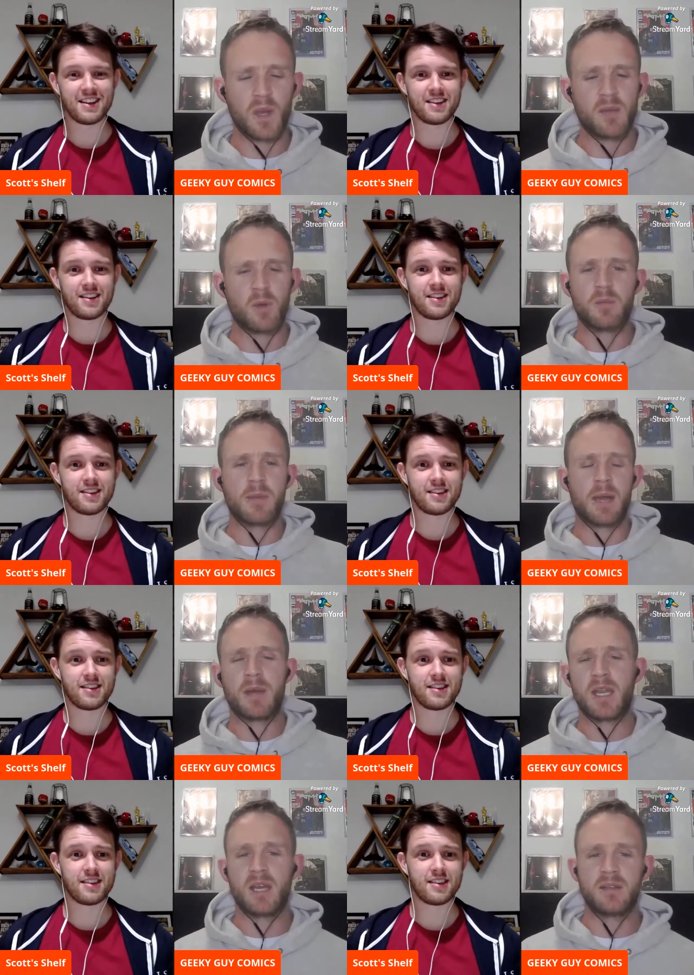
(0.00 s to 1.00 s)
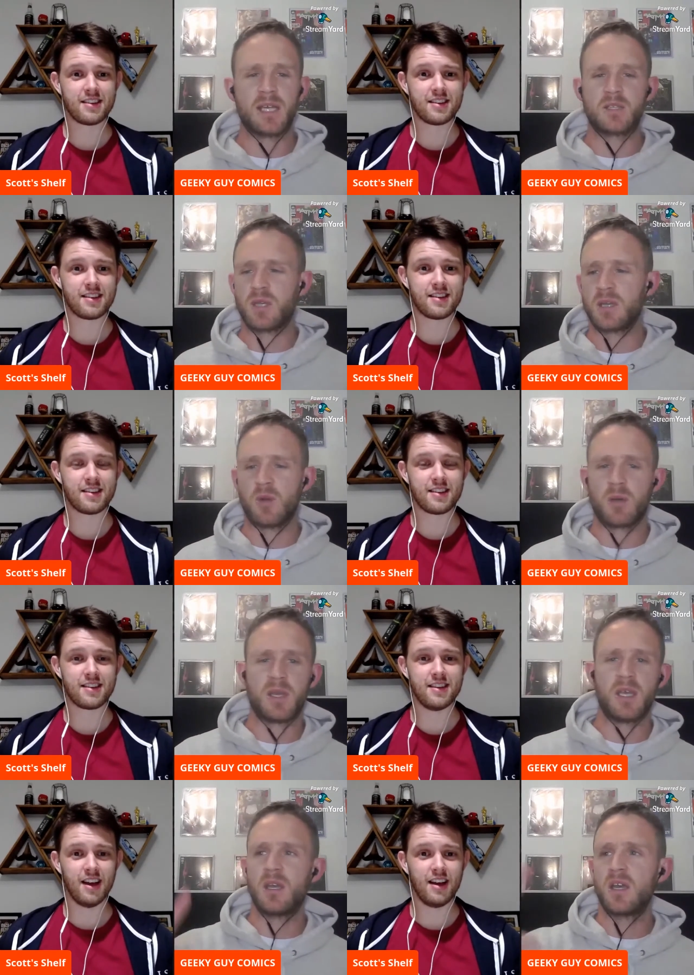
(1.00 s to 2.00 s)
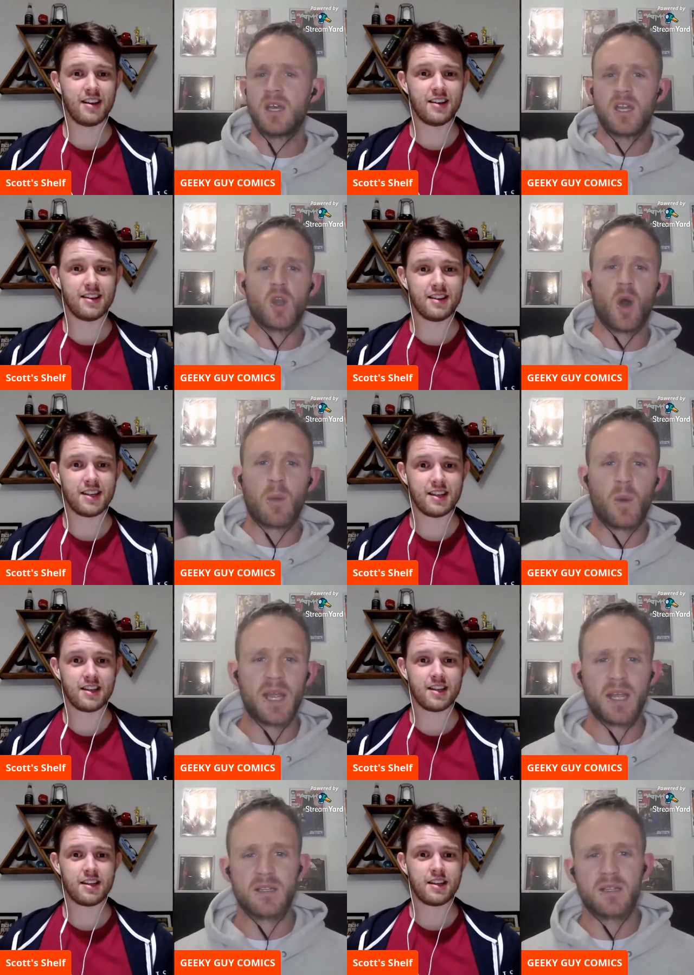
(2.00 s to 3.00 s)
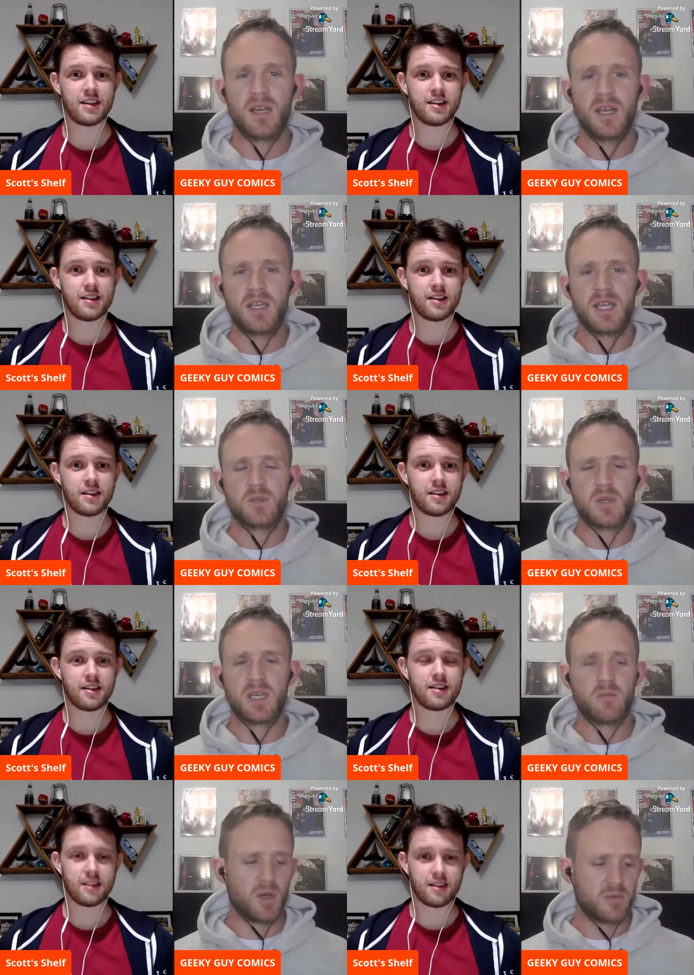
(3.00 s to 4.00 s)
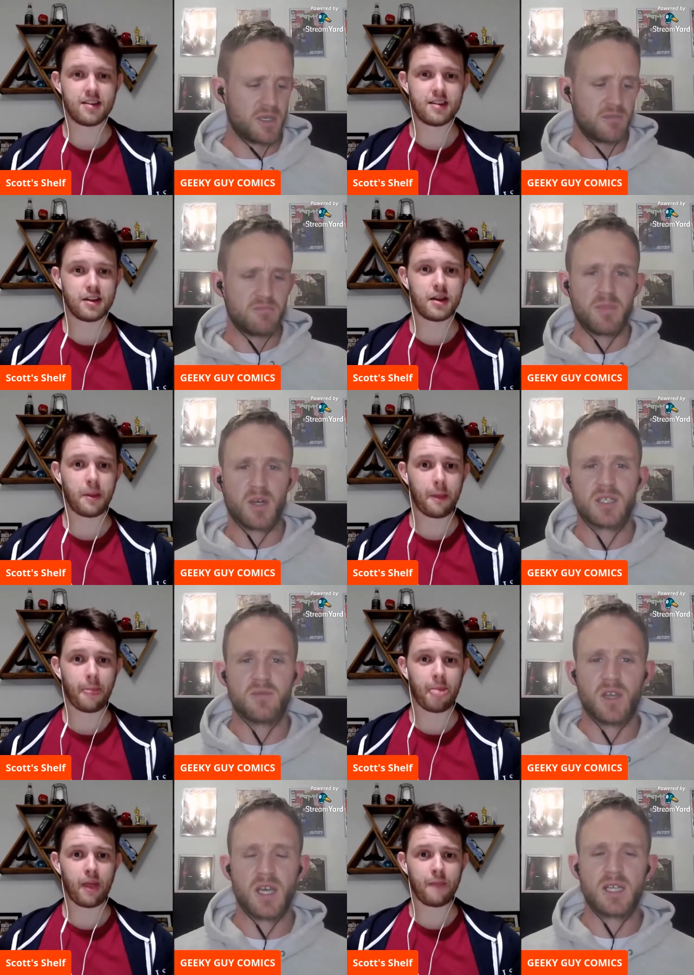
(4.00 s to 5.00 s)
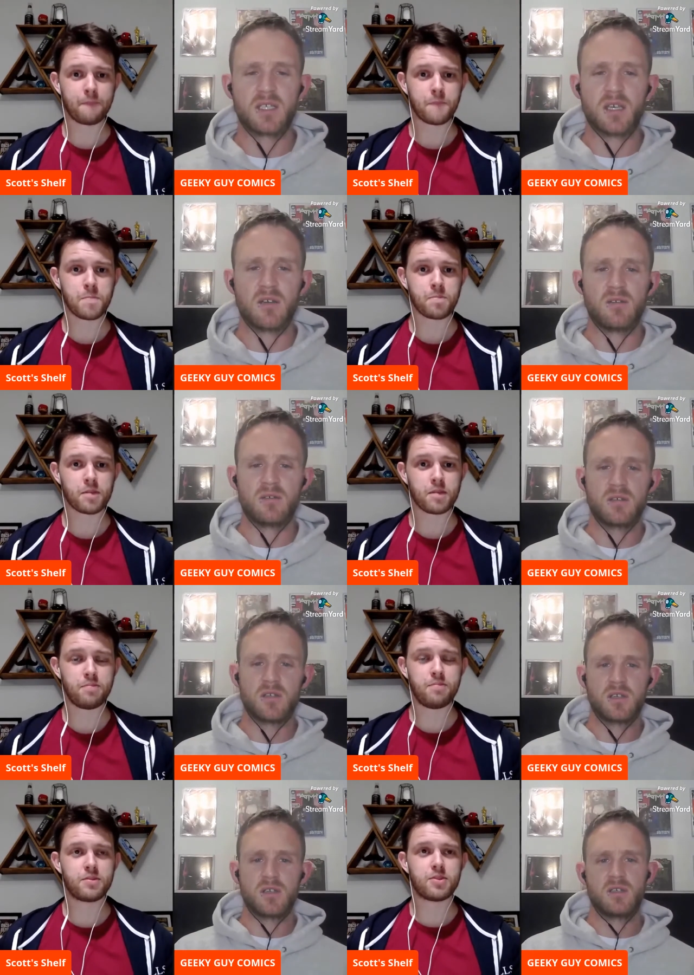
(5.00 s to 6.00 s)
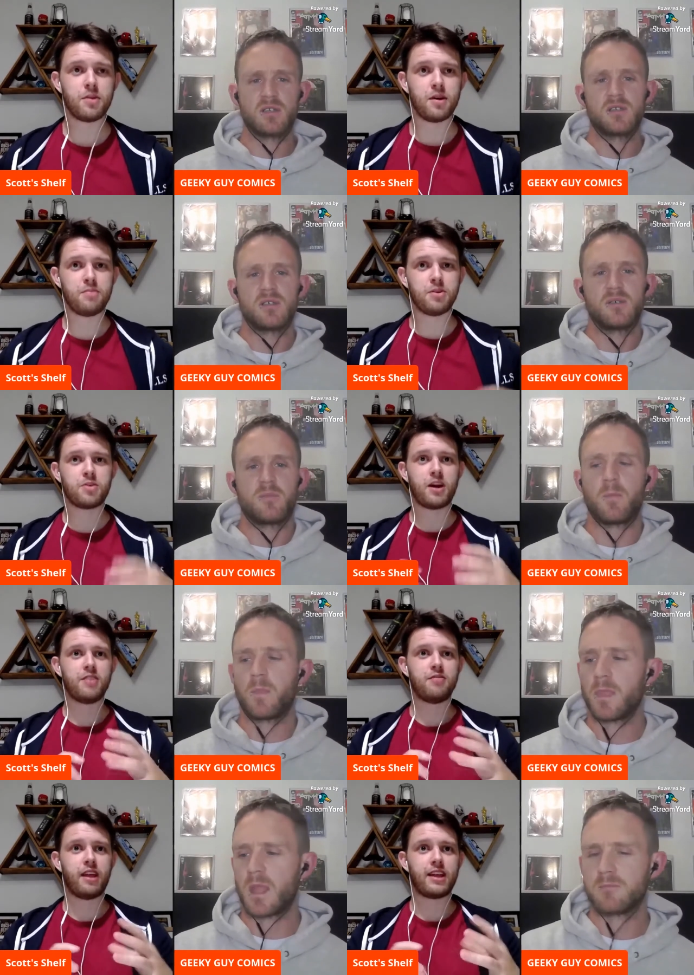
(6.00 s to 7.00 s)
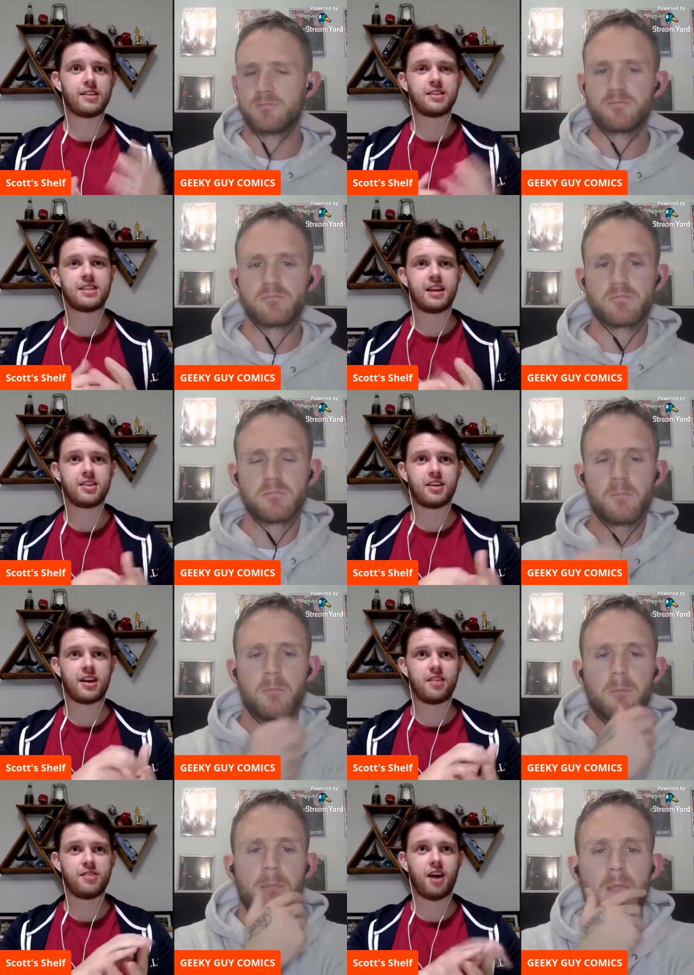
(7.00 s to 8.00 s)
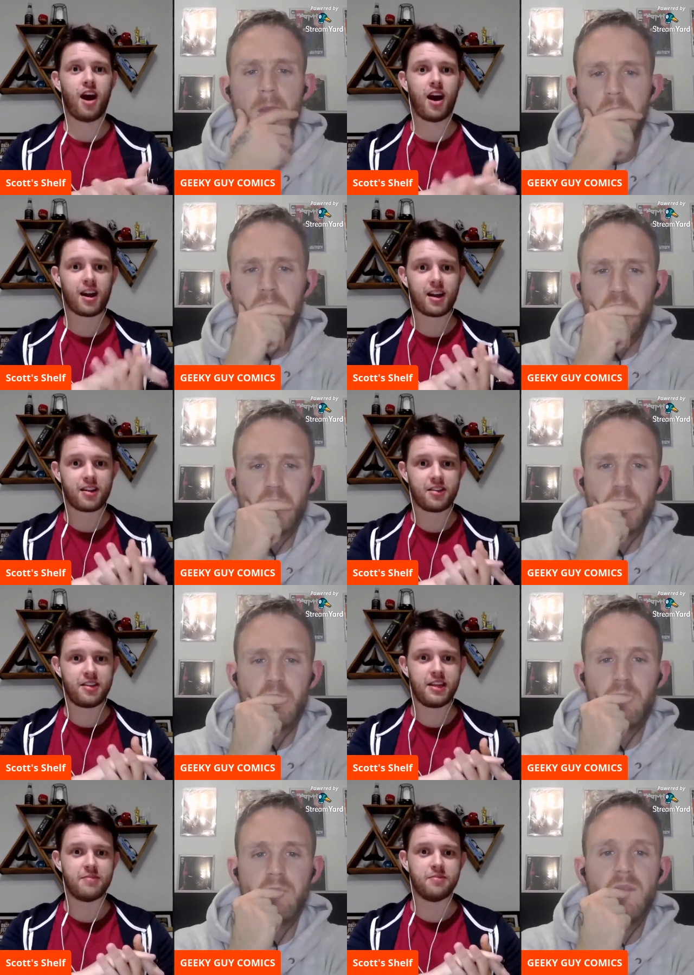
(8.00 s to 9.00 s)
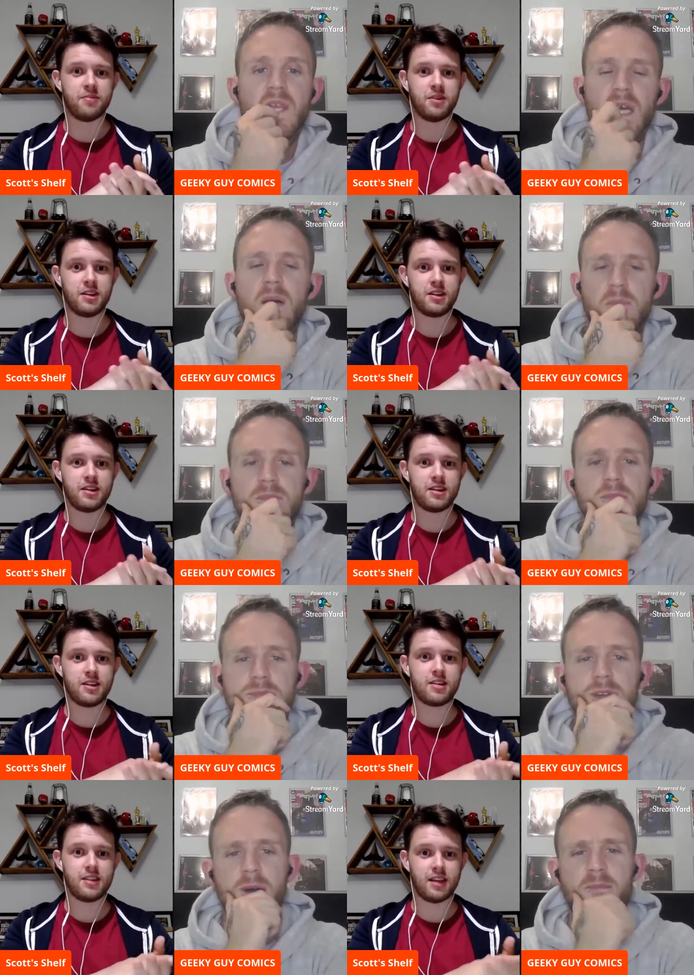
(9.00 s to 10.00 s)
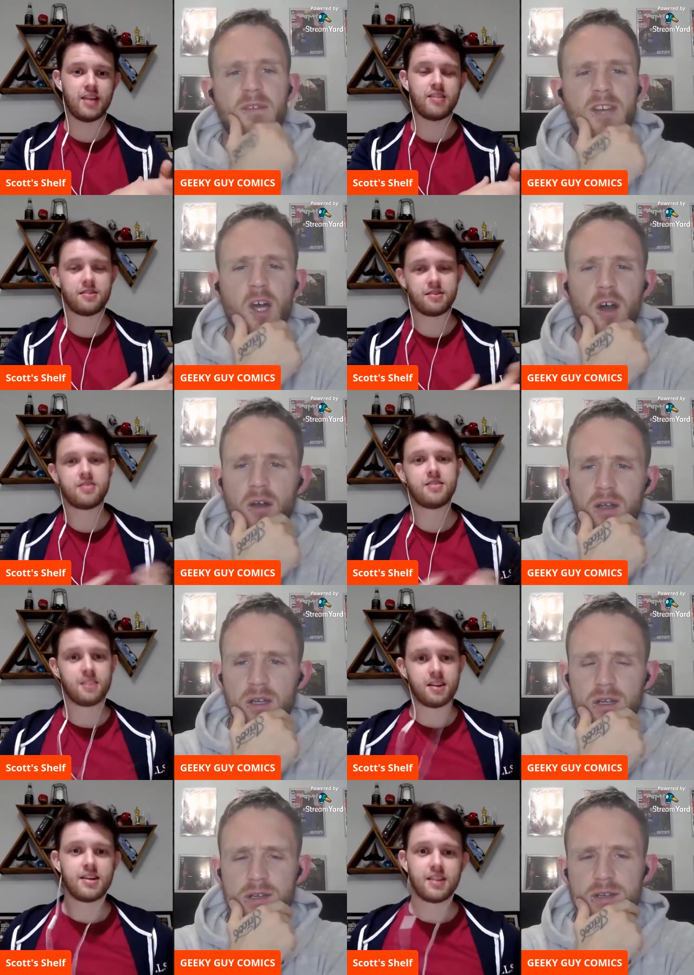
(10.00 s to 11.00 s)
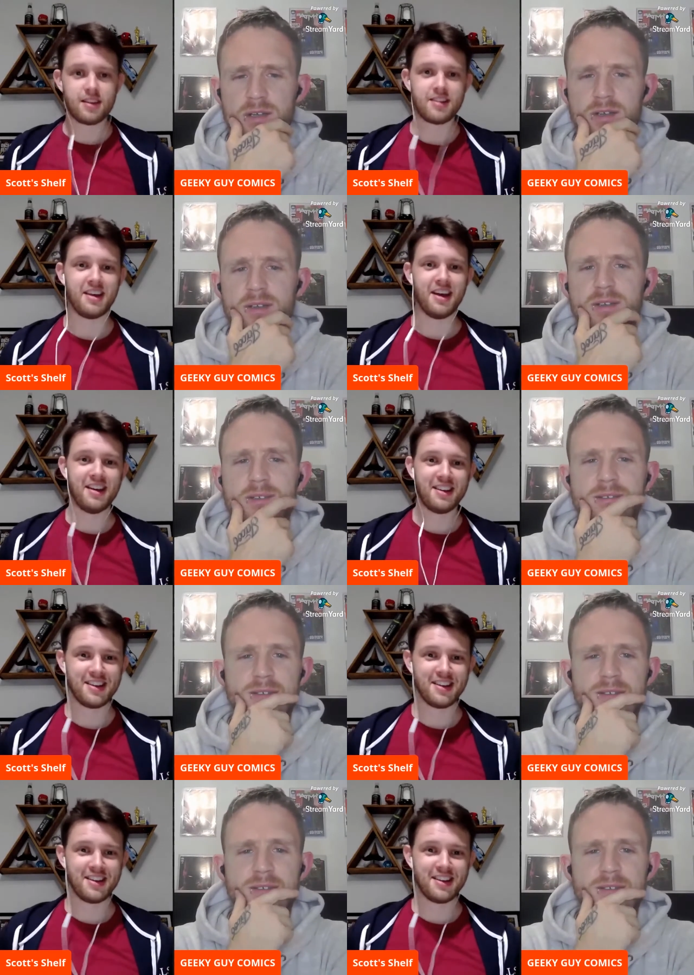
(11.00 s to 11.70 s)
Speaker 1: week it might be Batman, next week it might be yeah. Nightwing, next week it might be basket full of heads. So,
Speaker 2: so but but you kind of like to stick to that kind of dark theme. Yeah, yeah, yeah. very dark. Yeah.